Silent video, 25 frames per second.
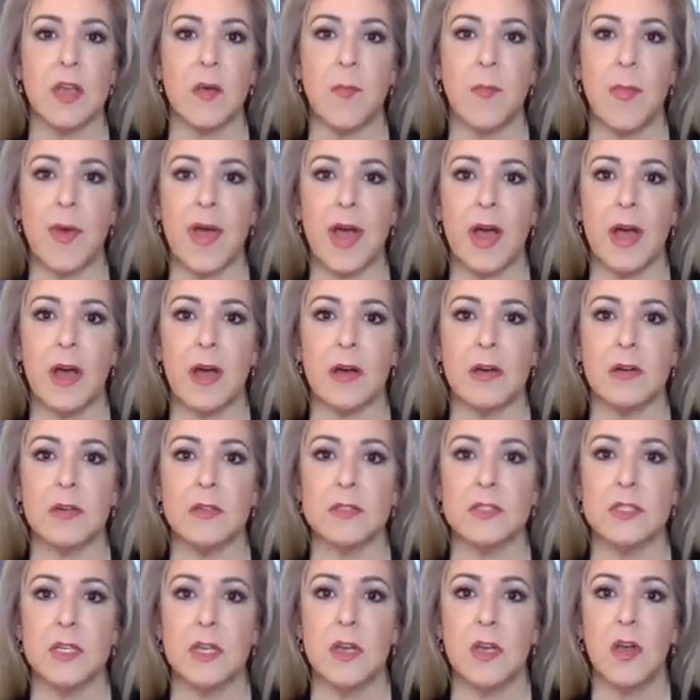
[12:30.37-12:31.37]

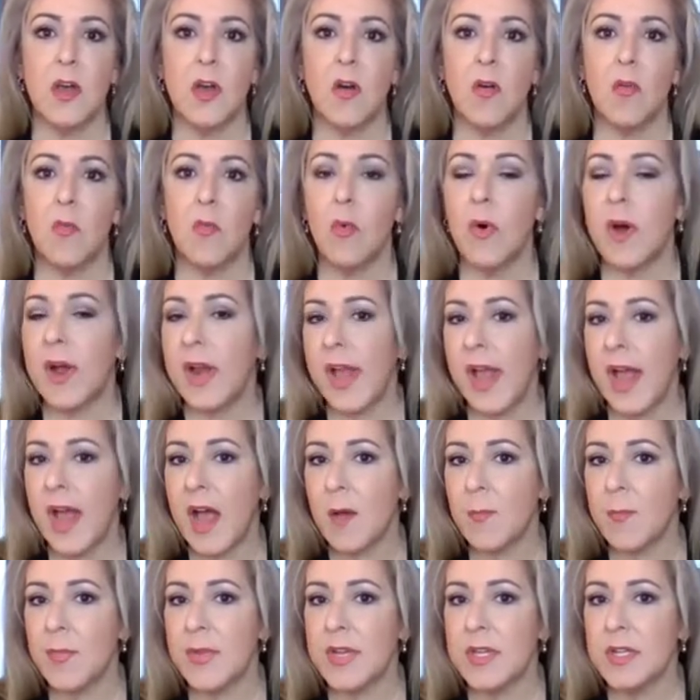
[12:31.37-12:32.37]
about what
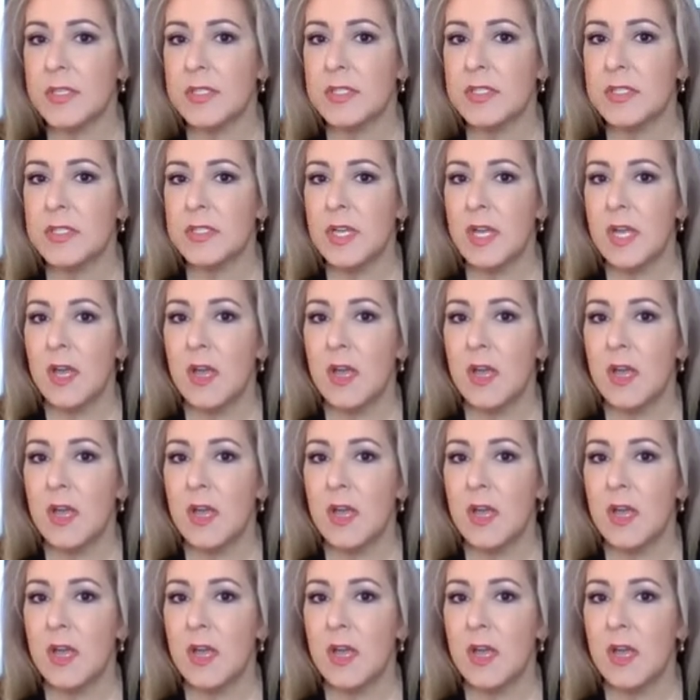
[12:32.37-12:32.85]
happened,